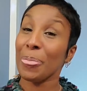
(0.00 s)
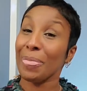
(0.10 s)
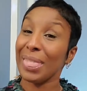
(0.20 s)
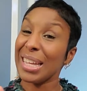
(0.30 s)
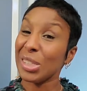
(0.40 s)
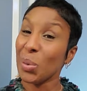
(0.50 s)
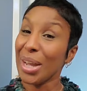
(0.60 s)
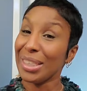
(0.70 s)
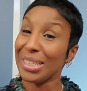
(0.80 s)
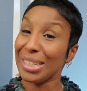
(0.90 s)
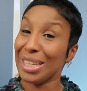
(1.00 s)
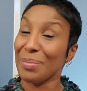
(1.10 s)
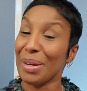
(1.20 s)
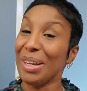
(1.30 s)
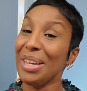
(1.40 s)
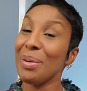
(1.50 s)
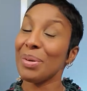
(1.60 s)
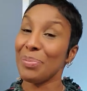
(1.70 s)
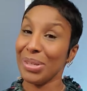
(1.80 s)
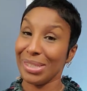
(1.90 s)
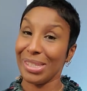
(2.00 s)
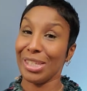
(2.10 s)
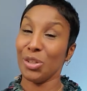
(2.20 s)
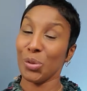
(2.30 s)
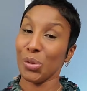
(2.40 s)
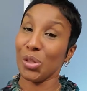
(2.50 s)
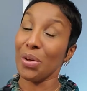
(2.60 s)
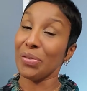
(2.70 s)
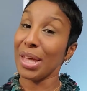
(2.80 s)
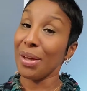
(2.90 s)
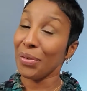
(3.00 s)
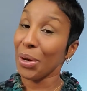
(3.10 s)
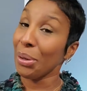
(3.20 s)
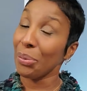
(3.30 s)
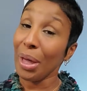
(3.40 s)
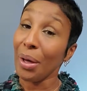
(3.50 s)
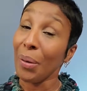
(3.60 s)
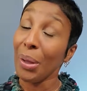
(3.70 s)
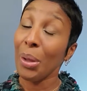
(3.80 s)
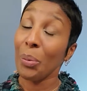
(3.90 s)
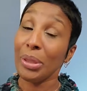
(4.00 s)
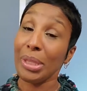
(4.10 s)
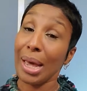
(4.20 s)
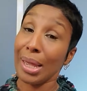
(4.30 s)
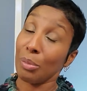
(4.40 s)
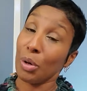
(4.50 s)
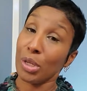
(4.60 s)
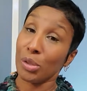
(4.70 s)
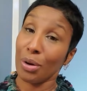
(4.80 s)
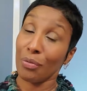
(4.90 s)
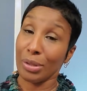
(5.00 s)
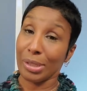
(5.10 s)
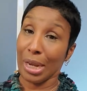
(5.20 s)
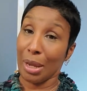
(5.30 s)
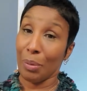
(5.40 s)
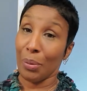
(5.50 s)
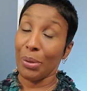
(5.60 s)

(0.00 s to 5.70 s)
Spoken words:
That's quite the dilemma, but Business Central solves that very well with the item cross-reference table.